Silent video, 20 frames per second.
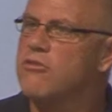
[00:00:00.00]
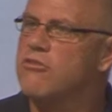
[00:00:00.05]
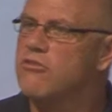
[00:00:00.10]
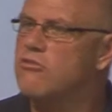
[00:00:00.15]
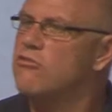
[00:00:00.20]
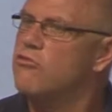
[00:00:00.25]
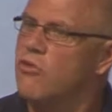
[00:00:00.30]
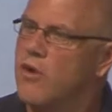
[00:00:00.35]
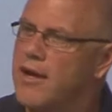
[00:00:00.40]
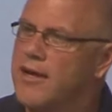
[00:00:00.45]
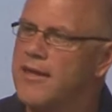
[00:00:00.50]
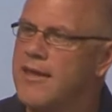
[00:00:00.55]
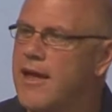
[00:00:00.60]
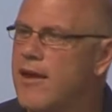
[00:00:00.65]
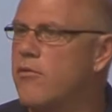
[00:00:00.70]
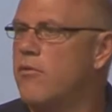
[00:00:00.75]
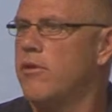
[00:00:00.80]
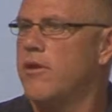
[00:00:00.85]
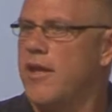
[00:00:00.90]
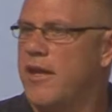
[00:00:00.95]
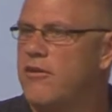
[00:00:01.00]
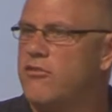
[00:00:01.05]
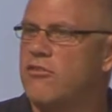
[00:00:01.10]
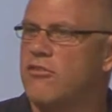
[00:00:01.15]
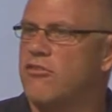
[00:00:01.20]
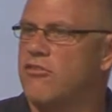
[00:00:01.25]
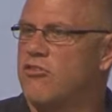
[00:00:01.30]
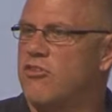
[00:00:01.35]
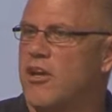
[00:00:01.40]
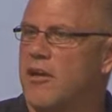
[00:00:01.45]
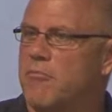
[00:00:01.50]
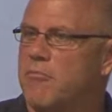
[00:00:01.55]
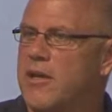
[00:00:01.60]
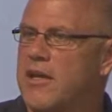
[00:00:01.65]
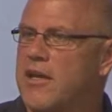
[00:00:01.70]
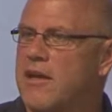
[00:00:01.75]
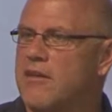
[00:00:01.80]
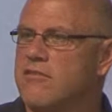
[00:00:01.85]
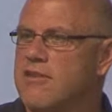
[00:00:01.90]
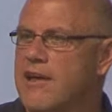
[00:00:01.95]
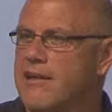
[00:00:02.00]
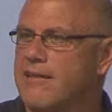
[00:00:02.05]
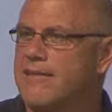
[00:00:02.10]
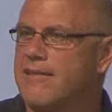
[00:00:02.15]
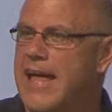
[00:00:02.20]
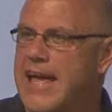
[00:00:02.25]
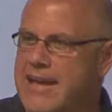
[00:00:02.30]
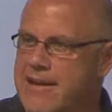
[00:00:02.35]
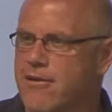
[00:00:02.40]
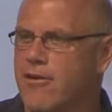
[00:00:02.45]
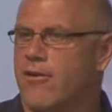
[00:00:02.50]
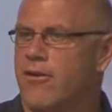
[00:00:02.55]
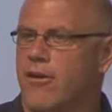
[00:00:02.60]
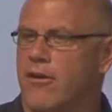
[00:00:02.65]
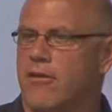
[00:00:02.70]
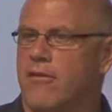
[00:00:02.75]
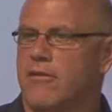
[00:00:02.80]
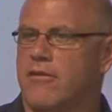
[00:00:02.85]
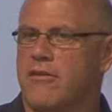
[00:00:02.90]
is strain that relationship because I like her.